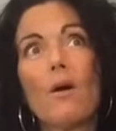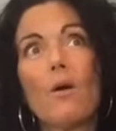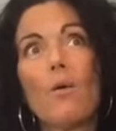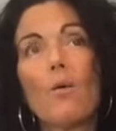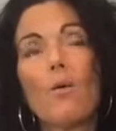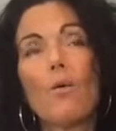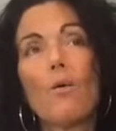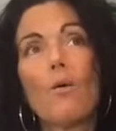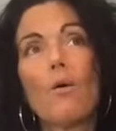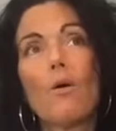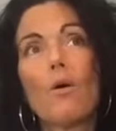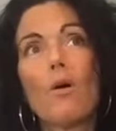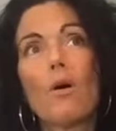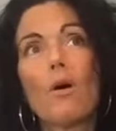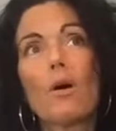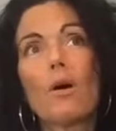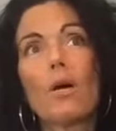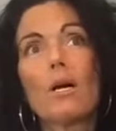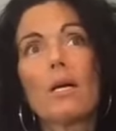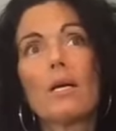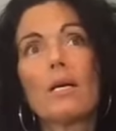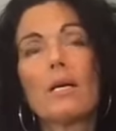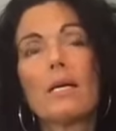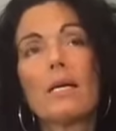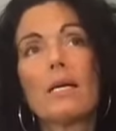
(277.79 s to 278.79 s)
Or
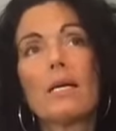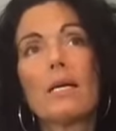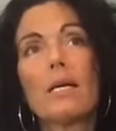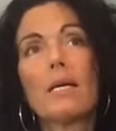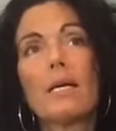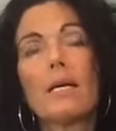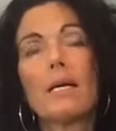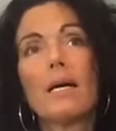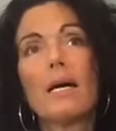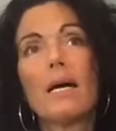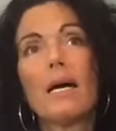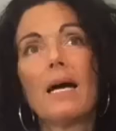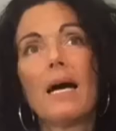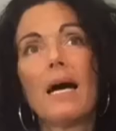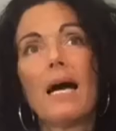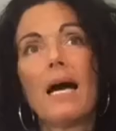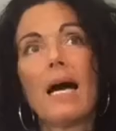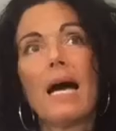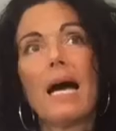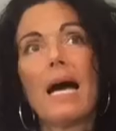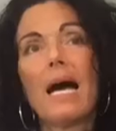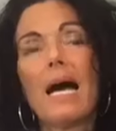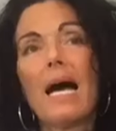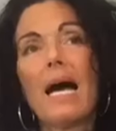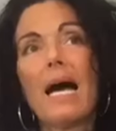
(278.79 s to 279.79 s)

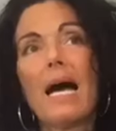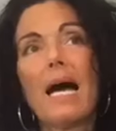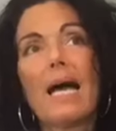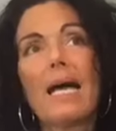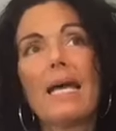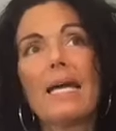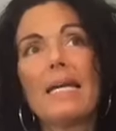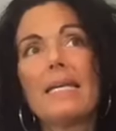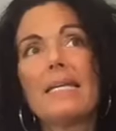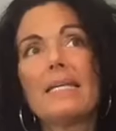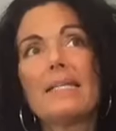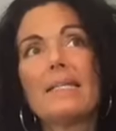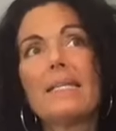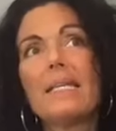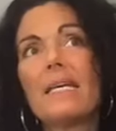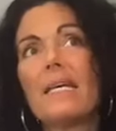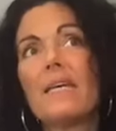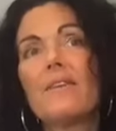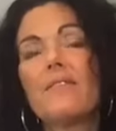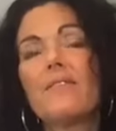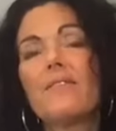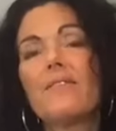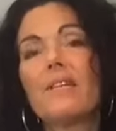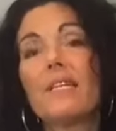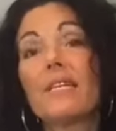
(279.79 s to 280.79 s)
I
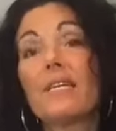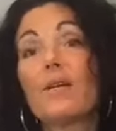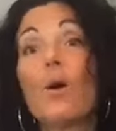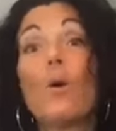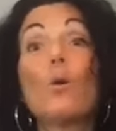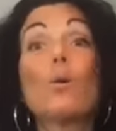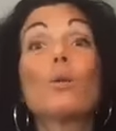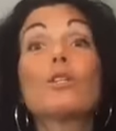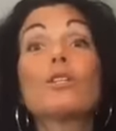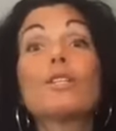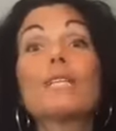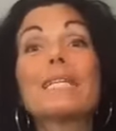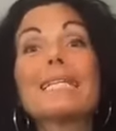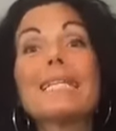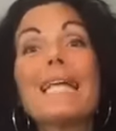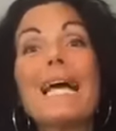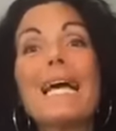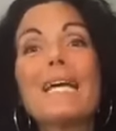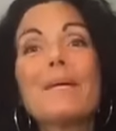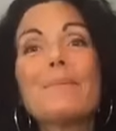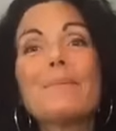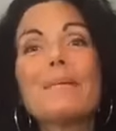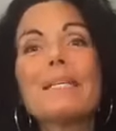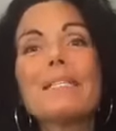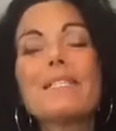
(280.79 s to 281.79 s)
live in a colder
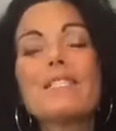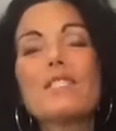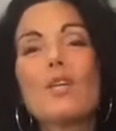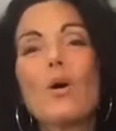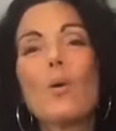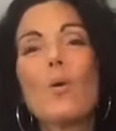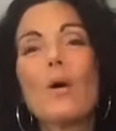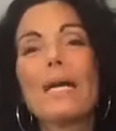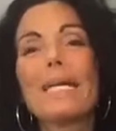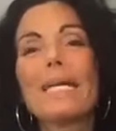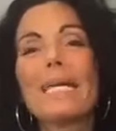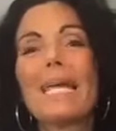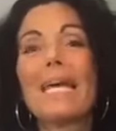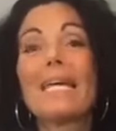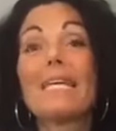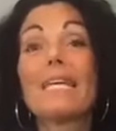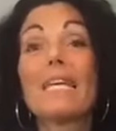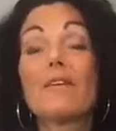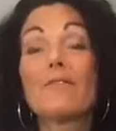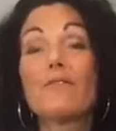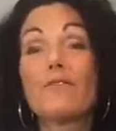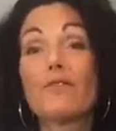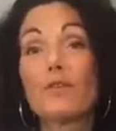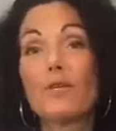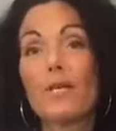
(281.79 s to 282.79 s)
climate, so I can't get
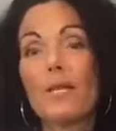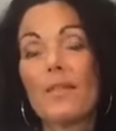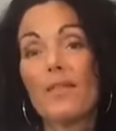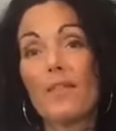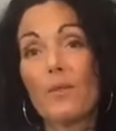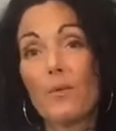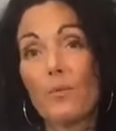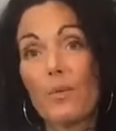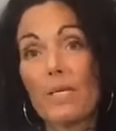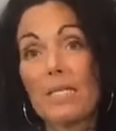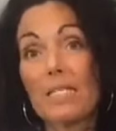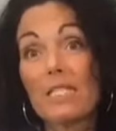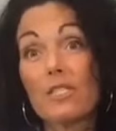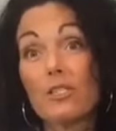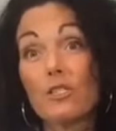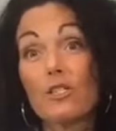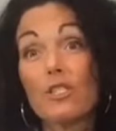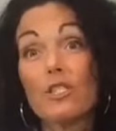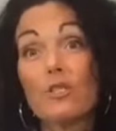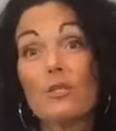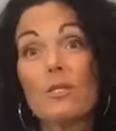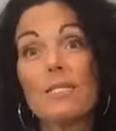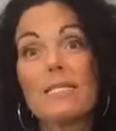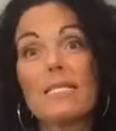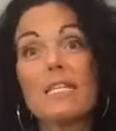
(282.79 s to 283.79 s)
fruit in the winter.
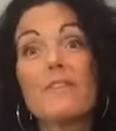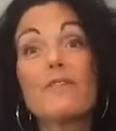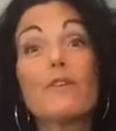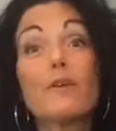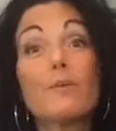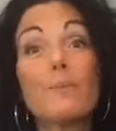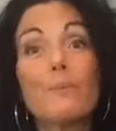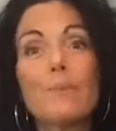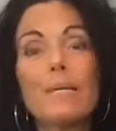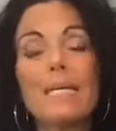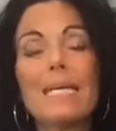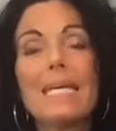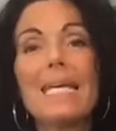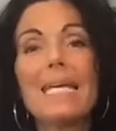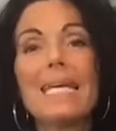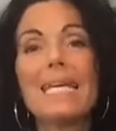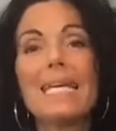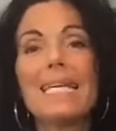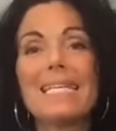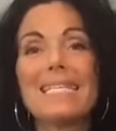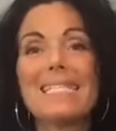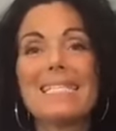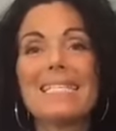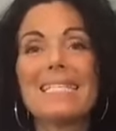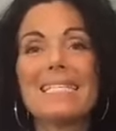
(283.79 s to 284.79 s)
So you see, for me, it
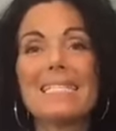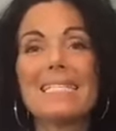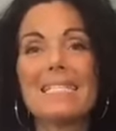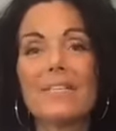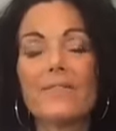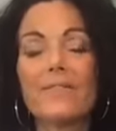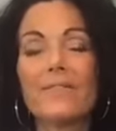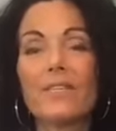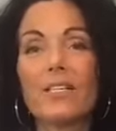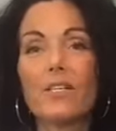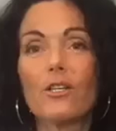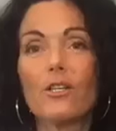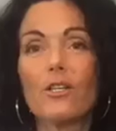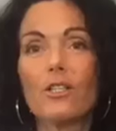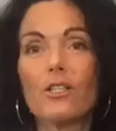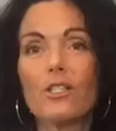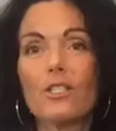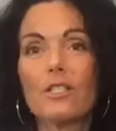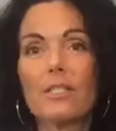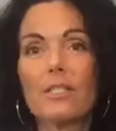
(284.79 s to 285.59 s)
is difficult.